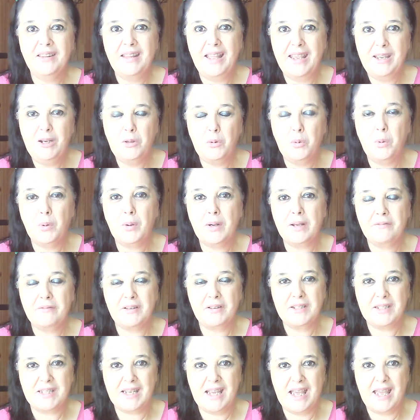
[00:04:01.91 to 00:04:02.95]
equal give
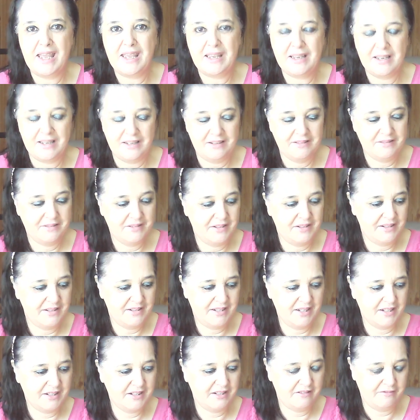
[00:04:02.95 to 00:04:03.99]
and take.
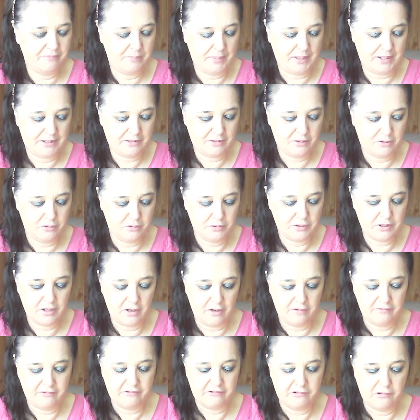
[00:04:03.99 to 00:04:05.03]
Six of Pentacles
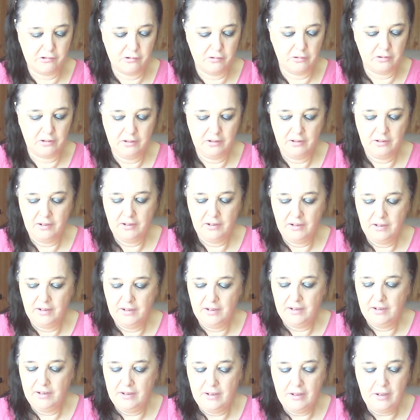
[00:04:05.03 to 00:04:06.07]
overall.
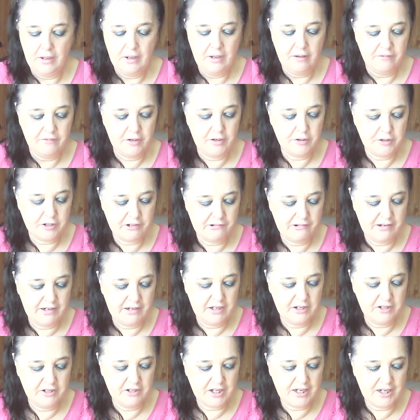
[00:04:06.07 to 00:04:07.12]
Future
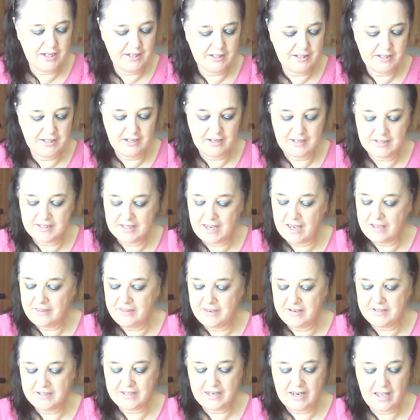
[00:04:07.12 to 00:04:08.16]
energies, did I say
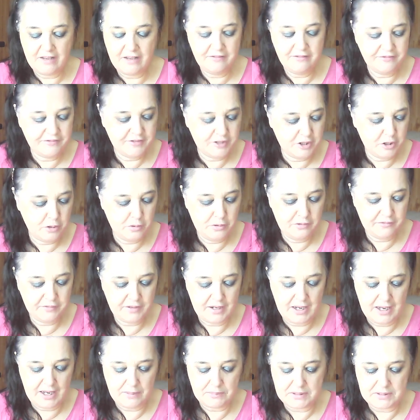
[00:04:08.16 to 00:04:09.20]
there's love? Two of
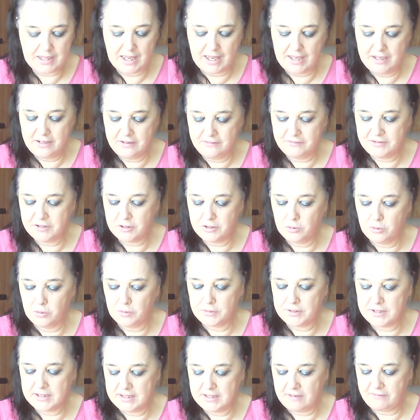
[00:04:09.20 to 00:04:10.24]
Cups, Eight of Swords,
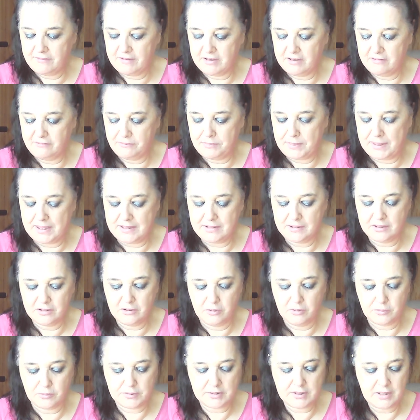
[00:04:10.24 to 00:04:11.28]
Seven of
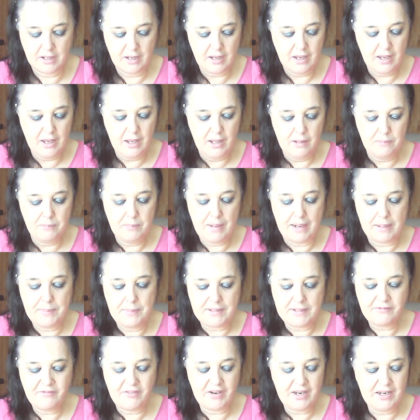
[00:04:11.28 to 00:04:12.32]
Pentacles.
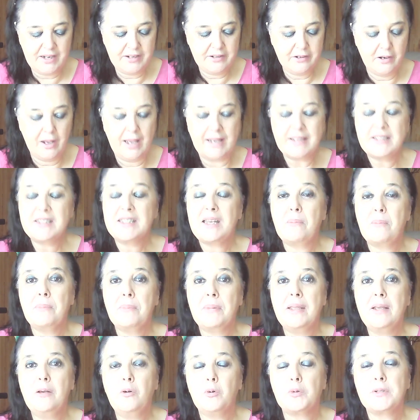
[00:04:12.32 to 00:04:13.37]
Maybe feeling like
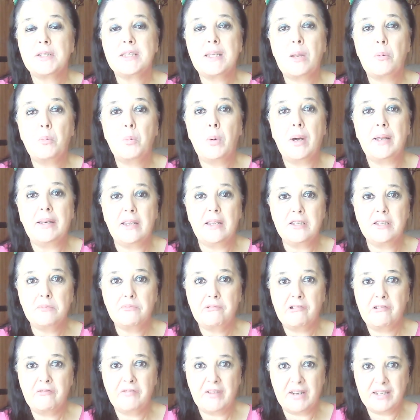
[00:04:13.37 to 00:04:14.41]
something or someone is
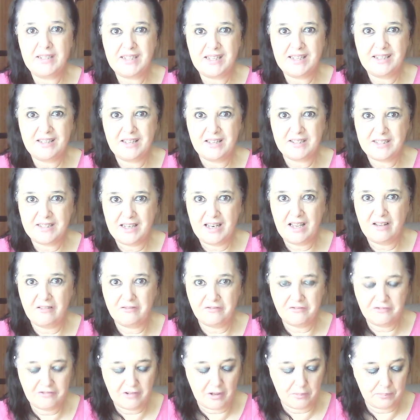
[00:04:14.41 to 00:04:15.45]
preventing this
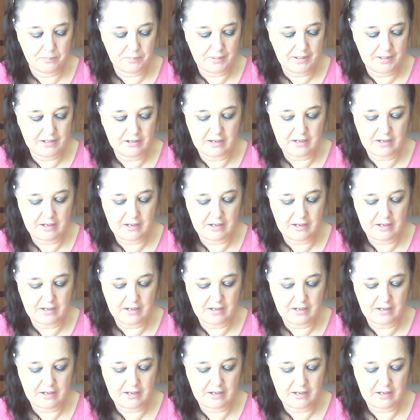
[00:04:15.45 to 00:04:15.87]
love from